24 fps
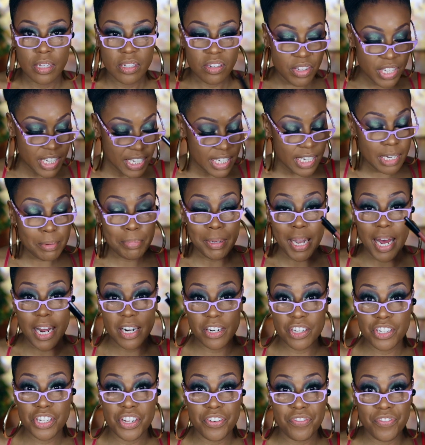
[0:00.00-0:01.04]
So these lip
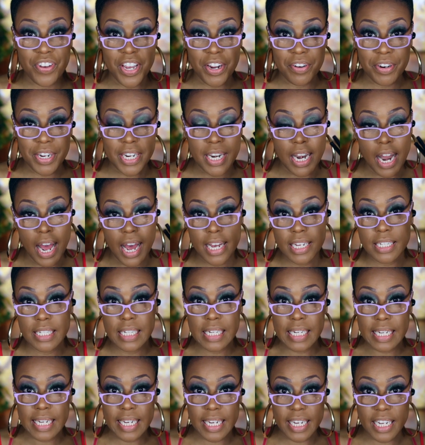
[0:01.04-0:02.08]
liners are very nice.
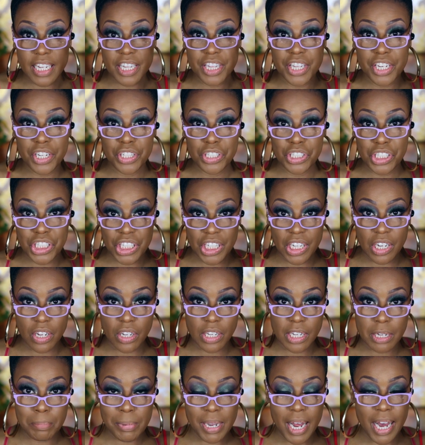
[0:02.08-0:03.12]
Again, they're gel
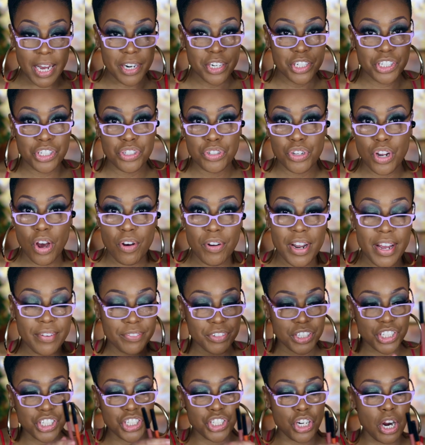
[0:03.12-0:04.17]
lip liners. You don't
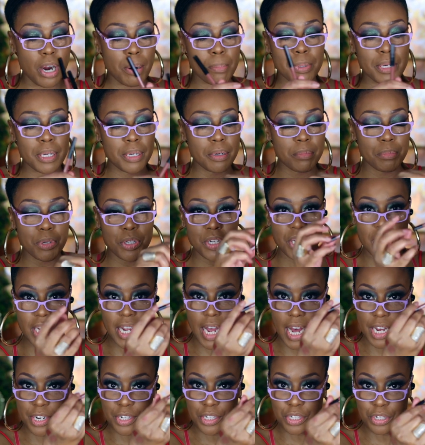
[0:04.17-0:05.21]
have to sharpen them. You can
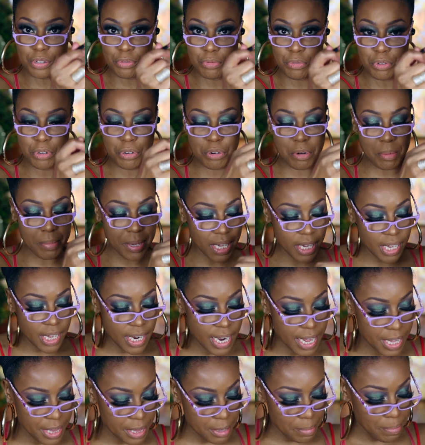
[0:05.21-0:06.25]
kind of screw them
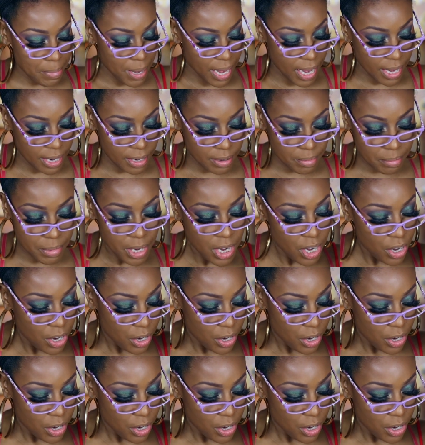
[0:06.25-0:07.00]
in at the bottom.